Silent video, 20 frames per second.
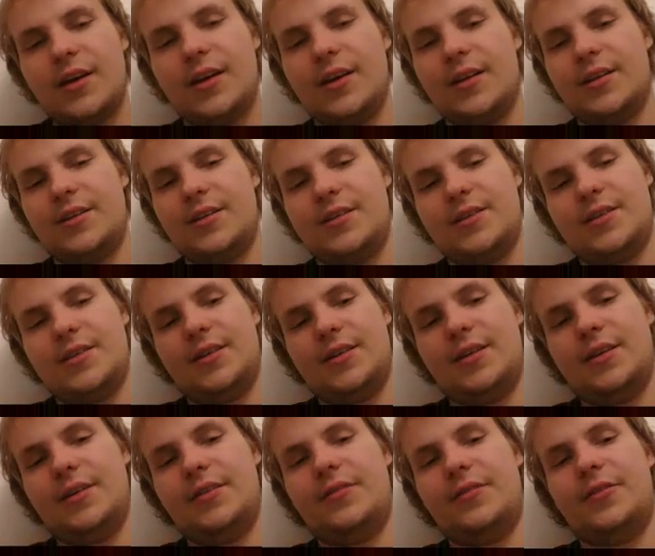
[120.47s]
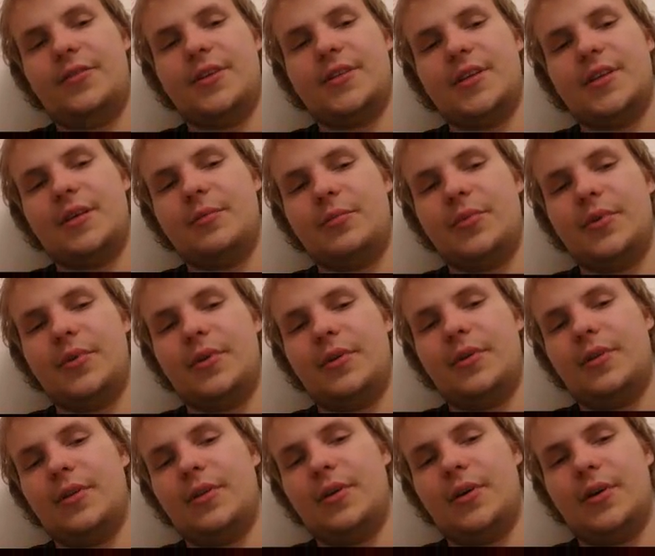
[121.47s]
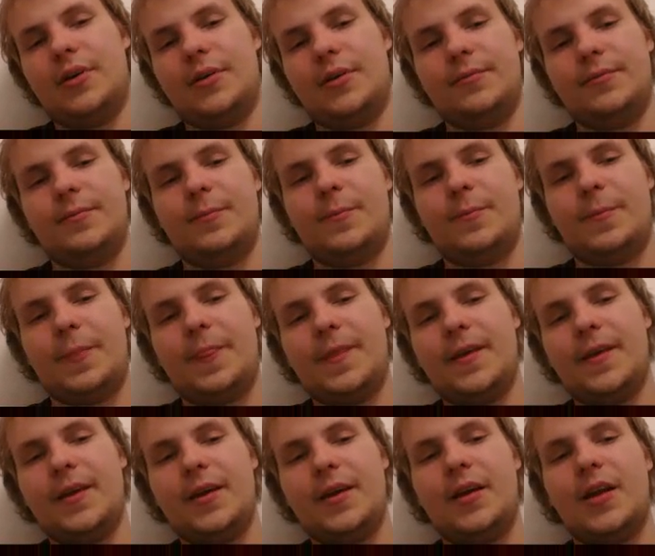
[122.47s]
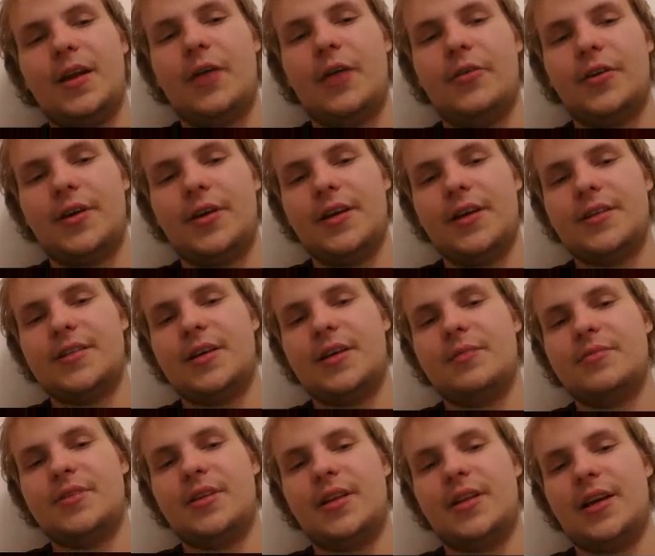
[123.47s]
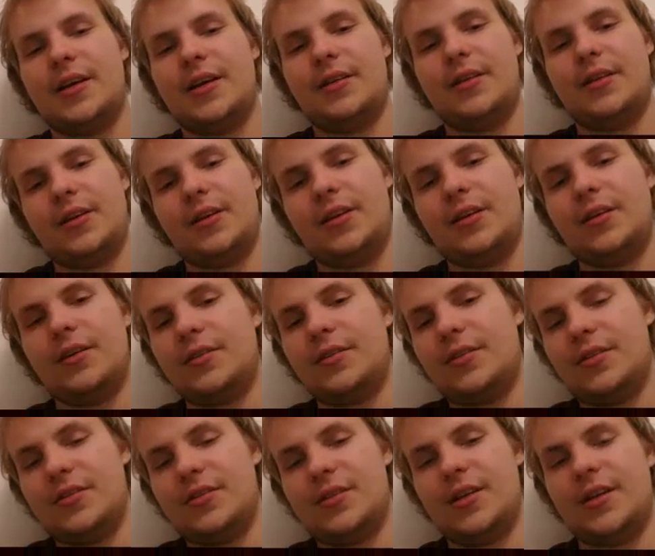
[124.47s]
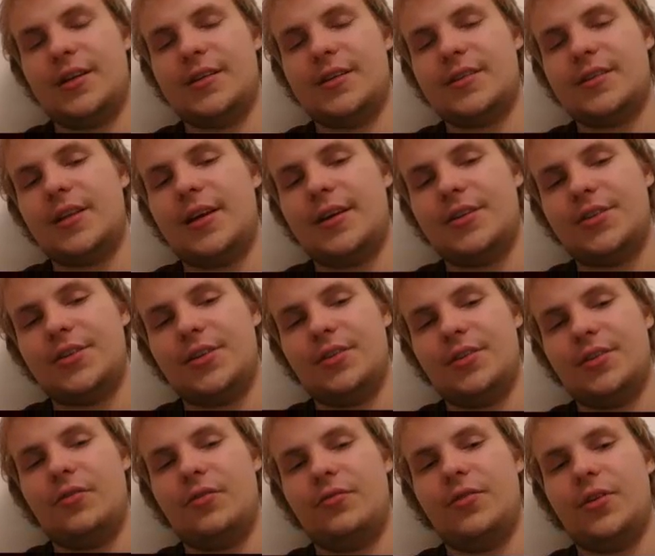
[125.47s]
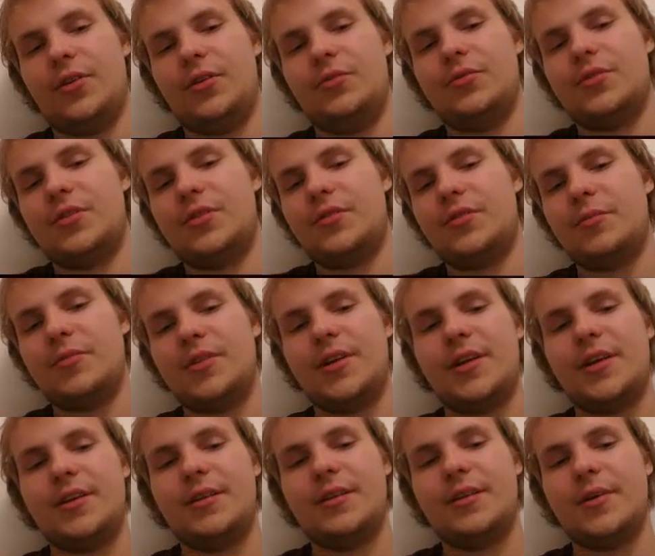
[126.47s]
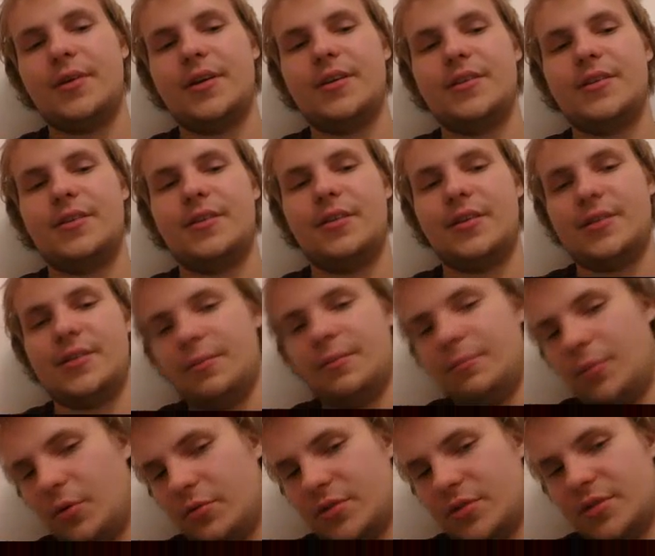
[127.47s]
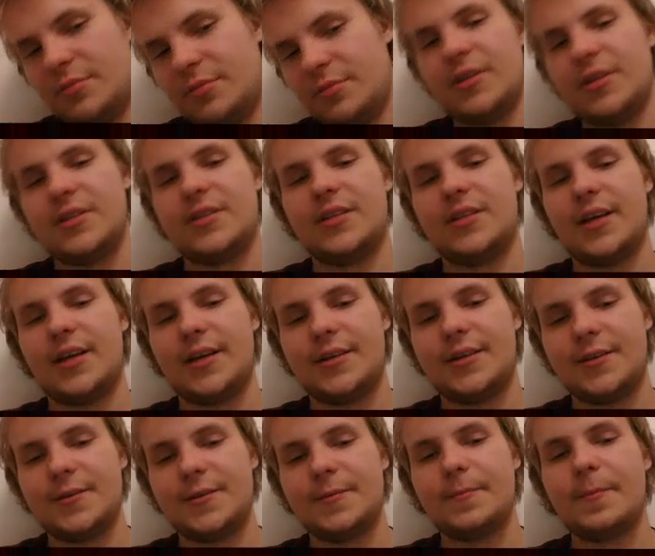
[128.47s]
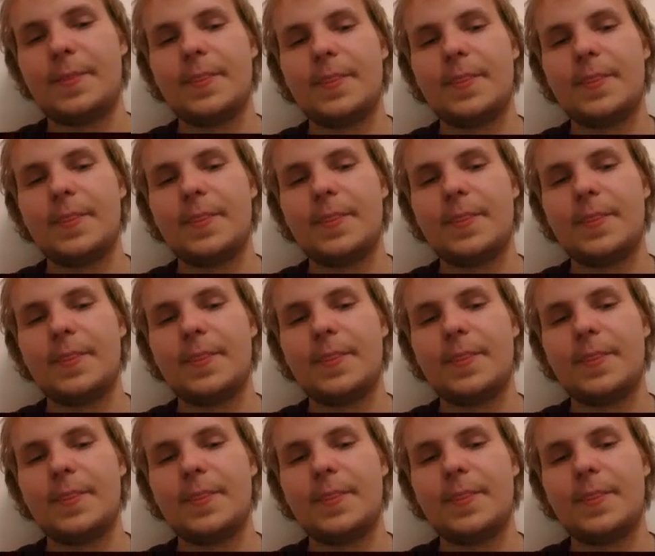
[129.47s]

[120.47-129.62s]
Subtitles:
It's for example, in our case, I'm selecting like there's like a selection of a user from the database. There are some posts being selected.